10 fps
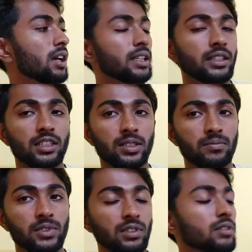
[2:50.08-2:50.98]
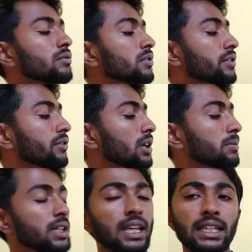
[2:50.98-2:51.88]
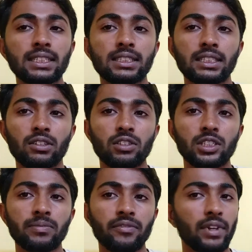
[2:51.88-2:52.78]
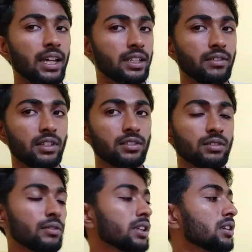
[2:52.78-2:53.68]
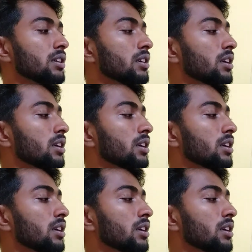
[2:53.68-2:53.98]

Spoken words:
And in terms, if we apply the concept of antivirus into it,